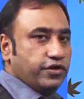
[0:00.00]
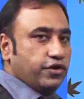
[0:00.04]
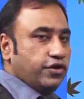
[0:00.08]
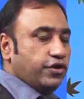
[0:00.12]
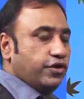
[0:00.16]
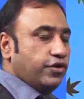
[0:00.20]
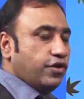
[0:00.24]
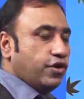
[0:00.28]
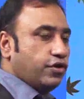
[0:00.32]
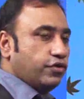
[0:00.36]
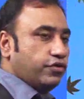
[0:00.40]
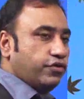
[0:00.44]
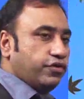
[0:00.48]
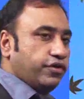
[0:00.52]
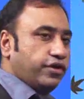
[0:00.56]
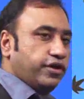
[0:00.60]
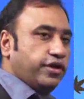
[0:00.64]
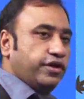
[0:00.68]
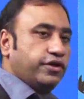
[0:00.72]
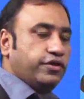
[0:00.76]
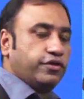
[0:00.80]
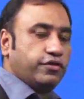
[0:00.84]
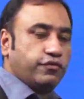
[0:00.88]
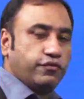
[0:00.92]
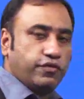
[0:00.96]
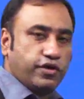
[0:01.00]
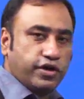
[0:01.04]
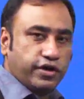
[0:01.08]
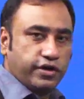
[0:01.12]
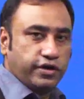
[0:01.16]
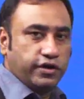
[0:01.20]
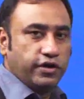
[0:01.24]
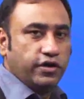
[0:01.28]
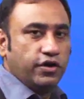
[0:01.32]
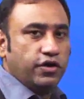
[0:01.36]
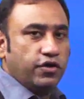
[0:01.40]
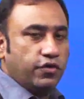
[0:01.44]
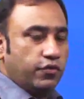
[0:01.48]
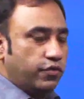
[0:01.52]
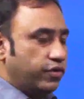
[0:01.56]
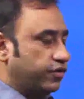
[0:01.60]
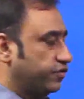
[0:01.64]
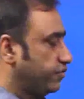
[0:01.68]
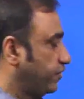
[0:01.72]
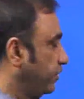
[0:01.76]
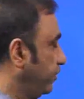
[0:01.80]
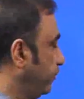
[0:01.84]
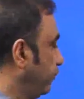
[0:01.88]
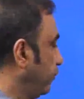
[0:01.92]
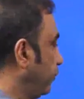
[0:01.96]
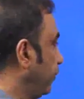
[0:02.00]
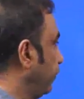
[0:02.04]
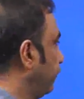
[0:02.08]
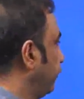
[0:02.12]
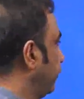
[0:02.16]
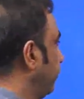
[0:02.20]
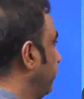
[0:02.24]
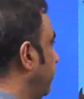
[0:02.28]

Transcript: or doctorate or what is the education